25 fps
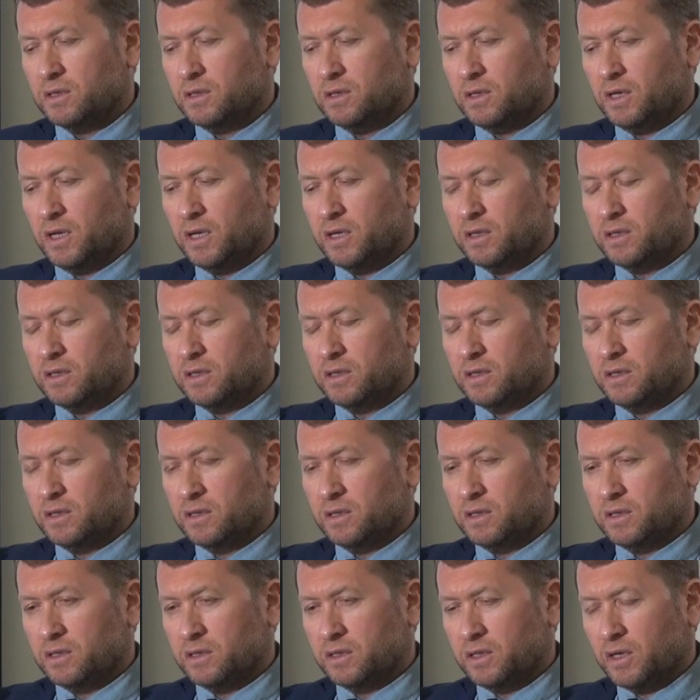and
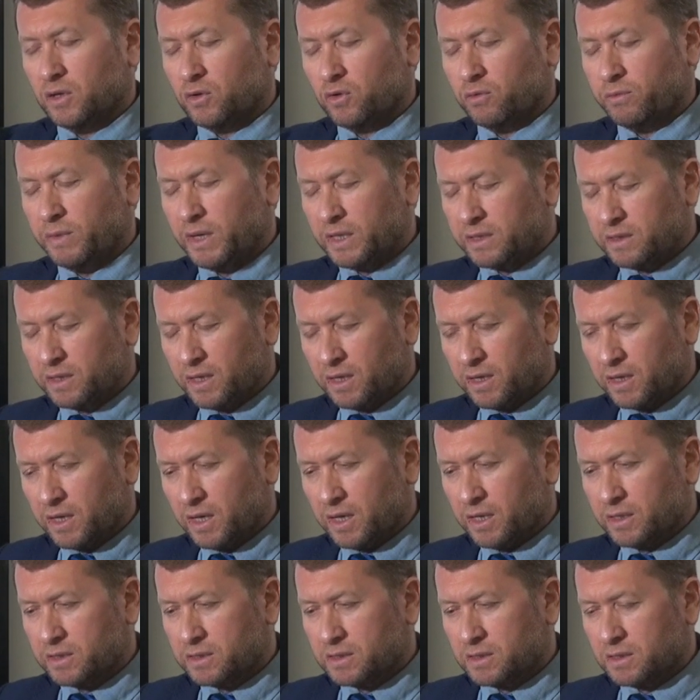the
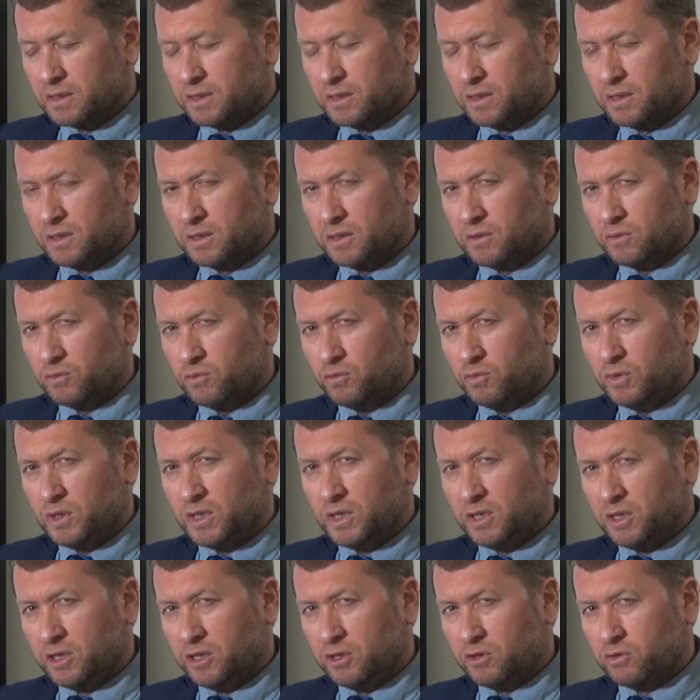nanomaterials,
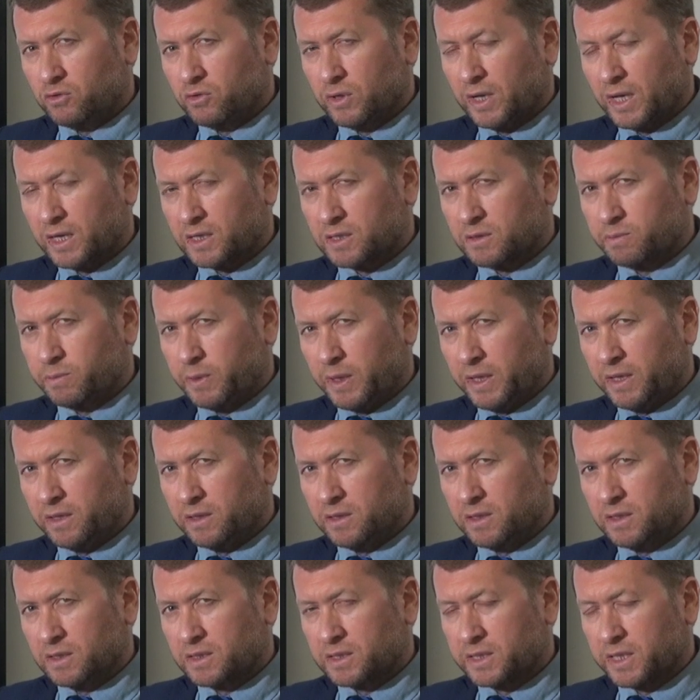we need to
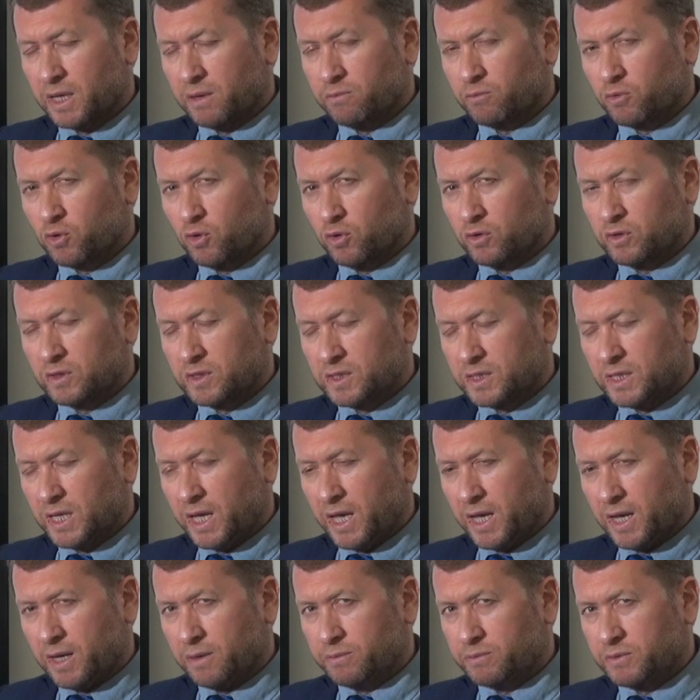explain some
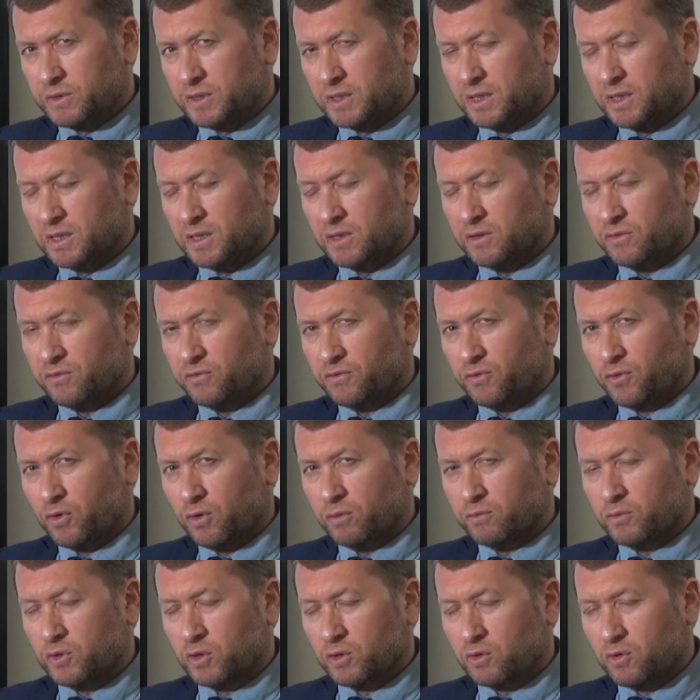concepts
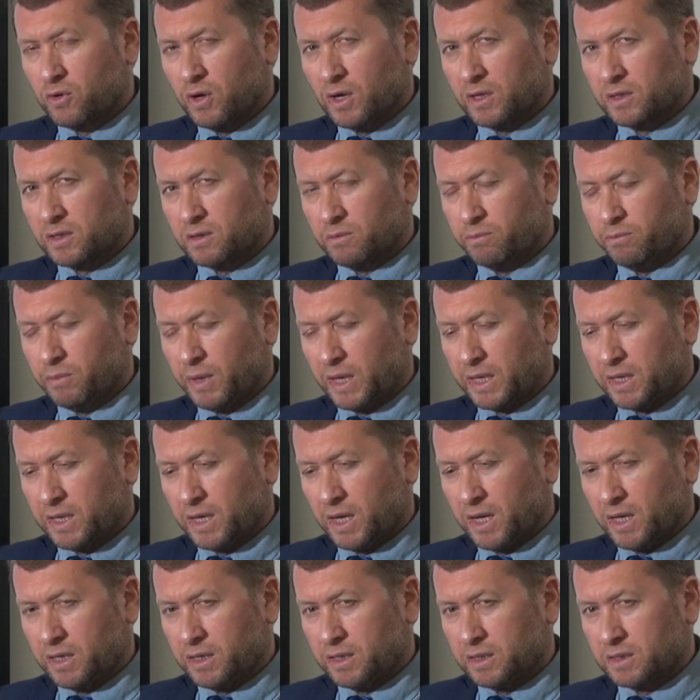from the quantum
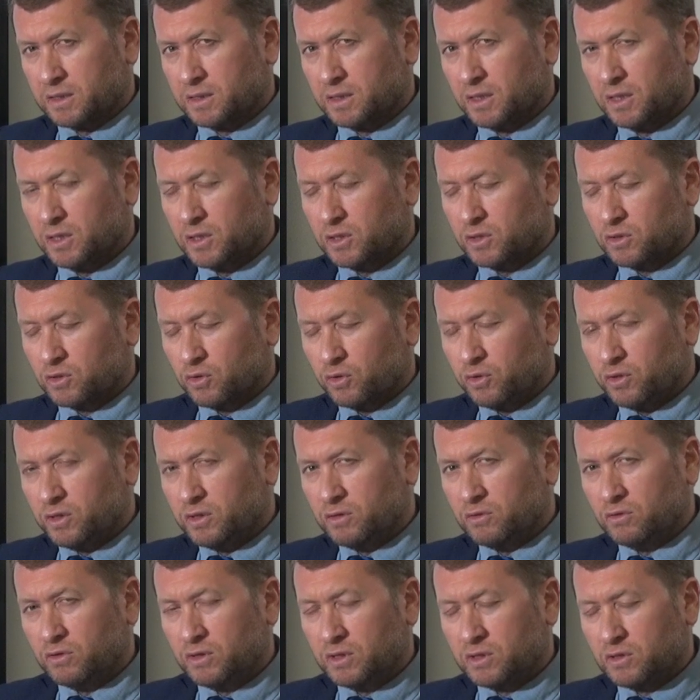mechanics. So
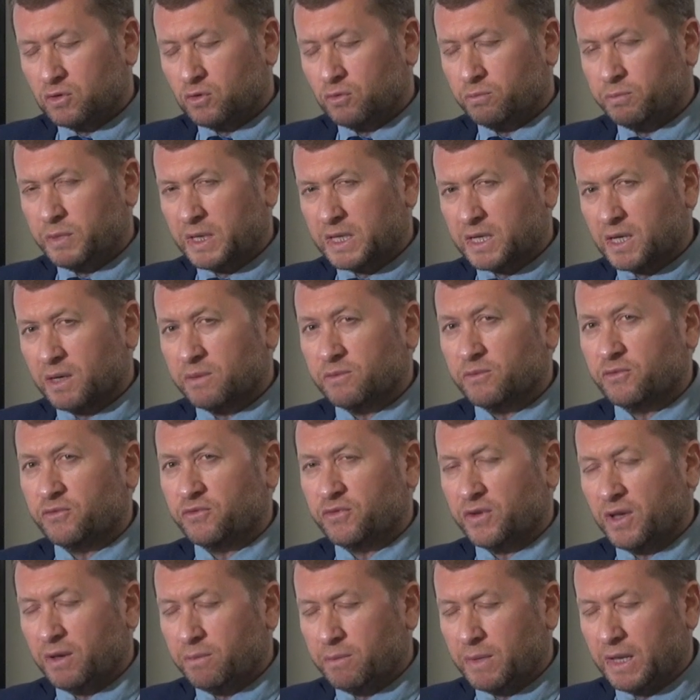you need to become
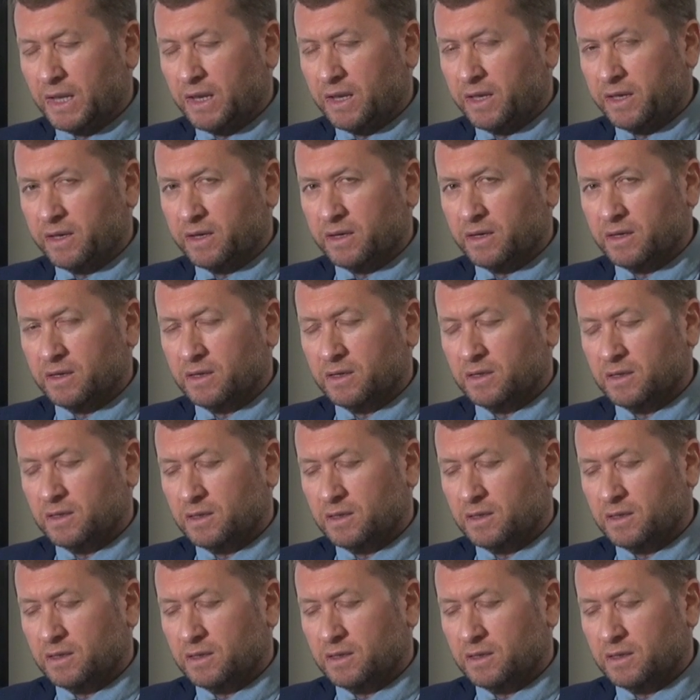familiar